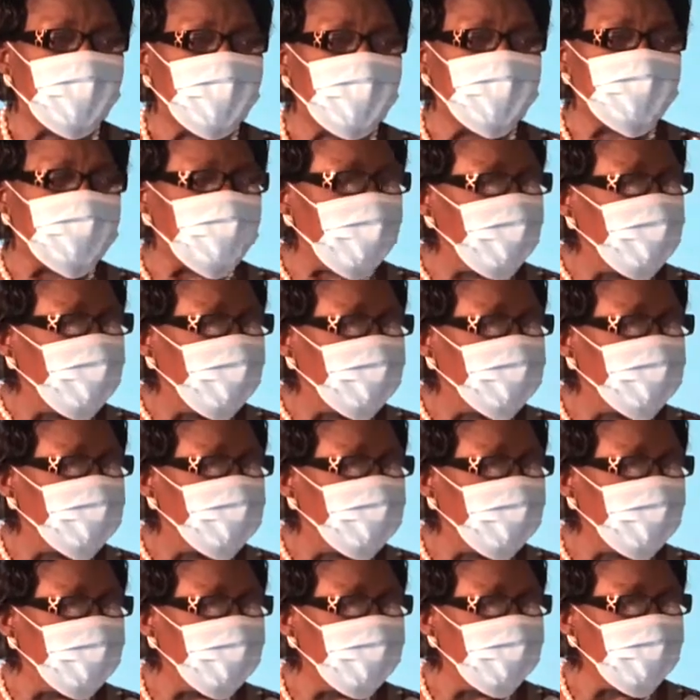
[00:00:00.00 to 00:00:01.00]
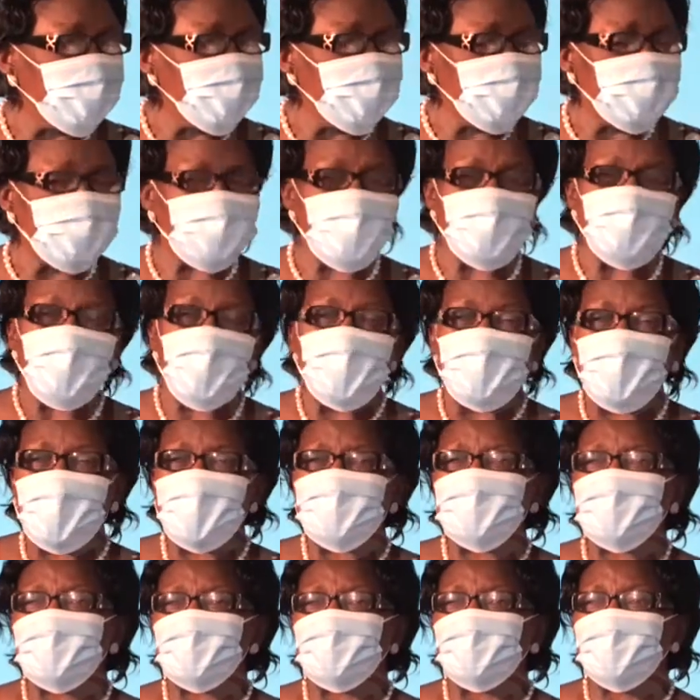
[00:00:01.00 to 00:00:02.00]
It's not possible. The
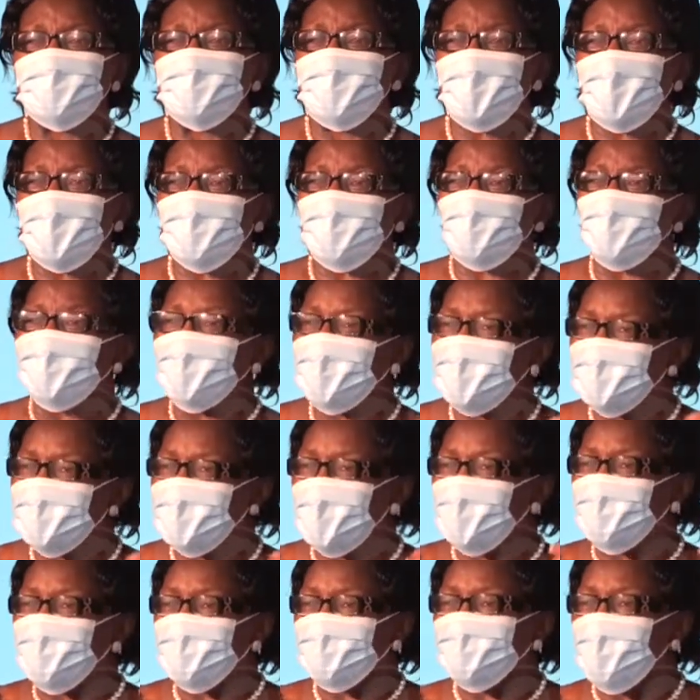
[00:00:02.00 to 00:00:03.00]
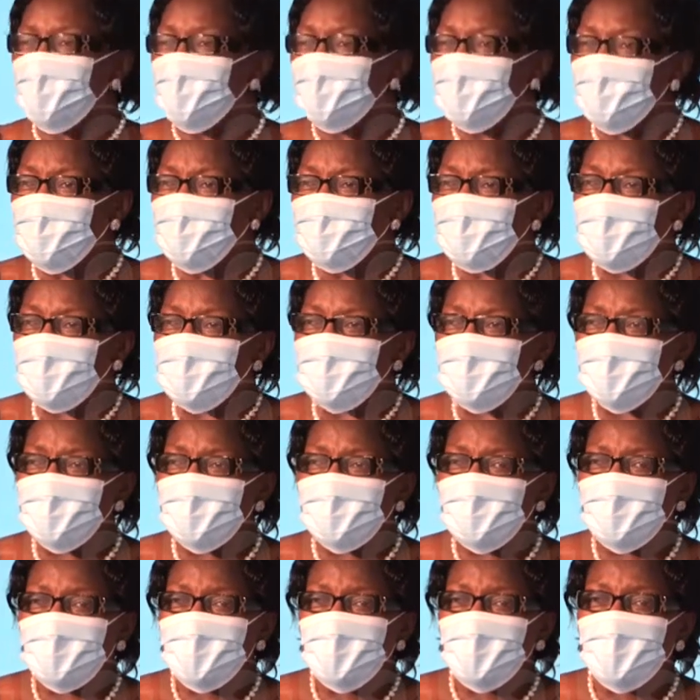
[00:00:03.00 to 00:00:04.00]
members are doing it out of commitment,
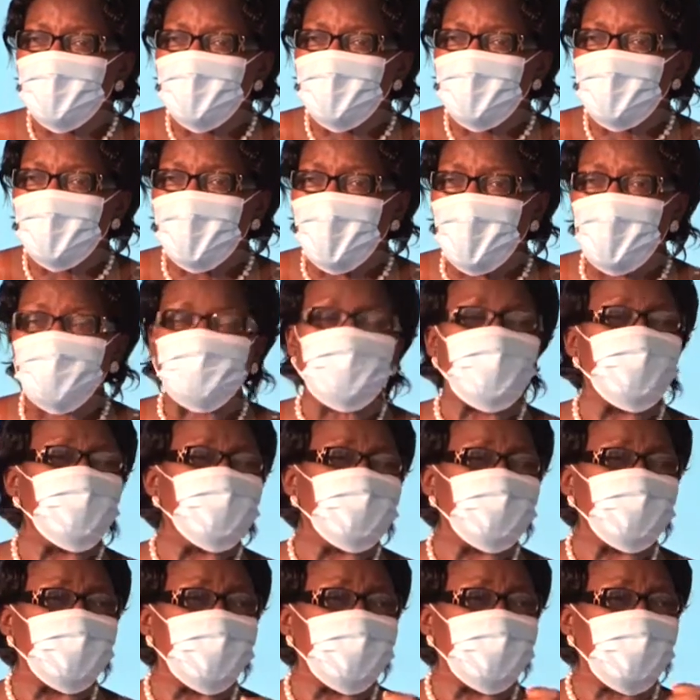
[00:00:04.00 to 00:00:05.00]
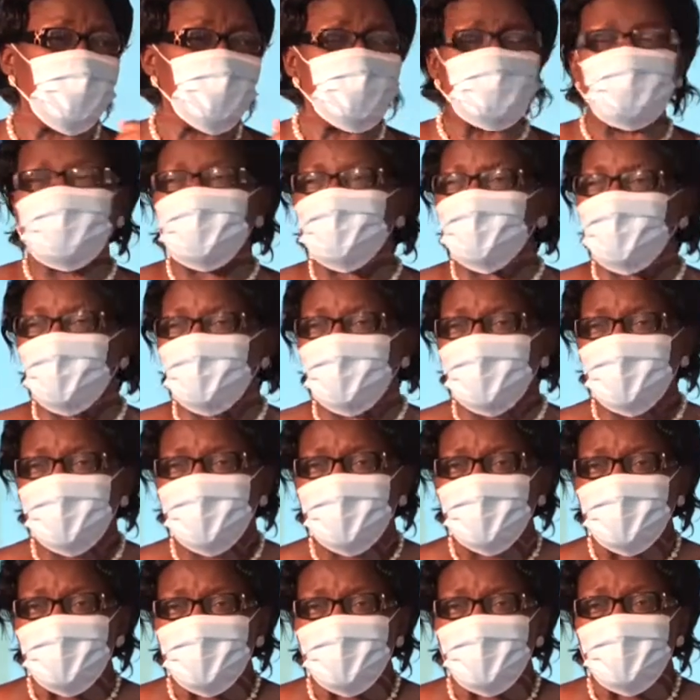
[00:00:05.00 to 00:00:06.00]
out of uh, conviction
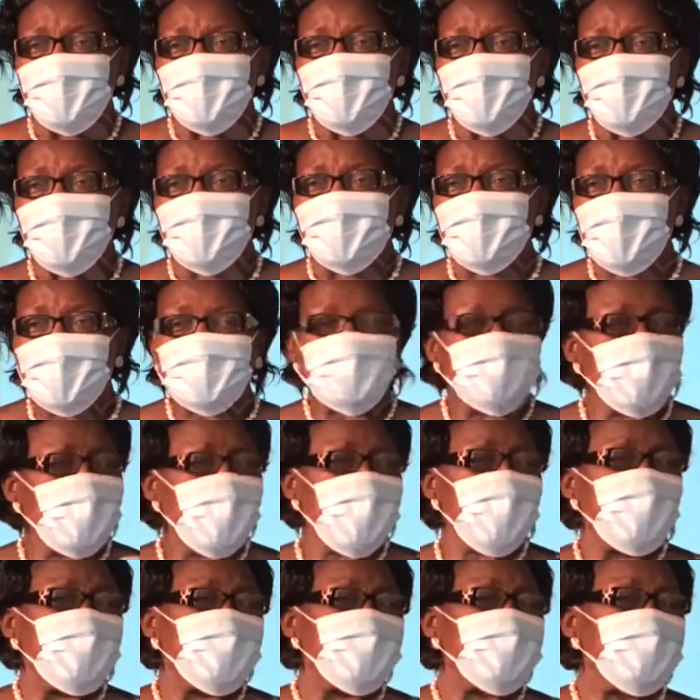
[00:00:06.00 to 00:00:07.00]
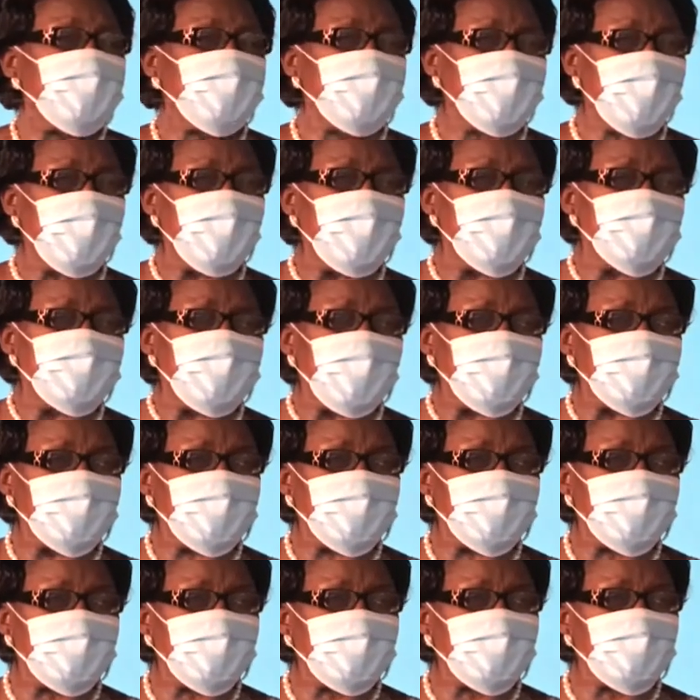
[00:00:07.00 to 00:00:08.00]
that I am the best
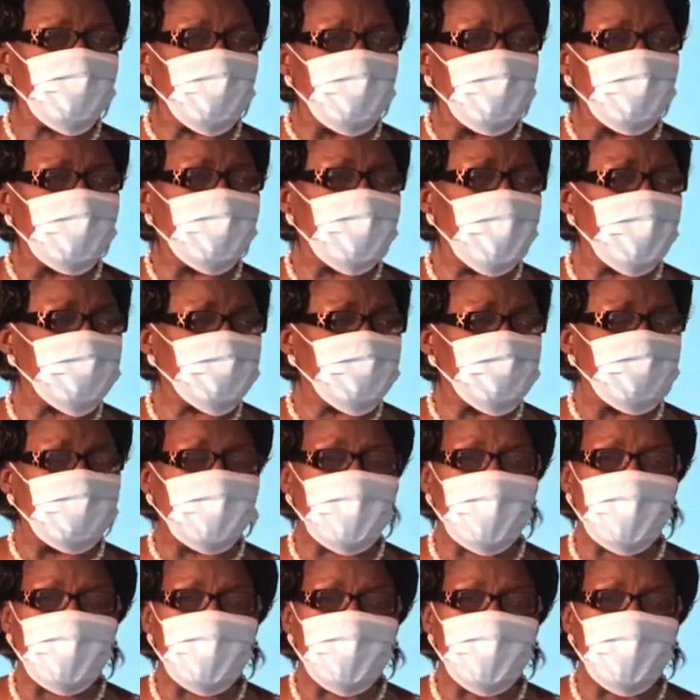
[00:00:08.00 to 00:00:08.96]
person to be their speaker.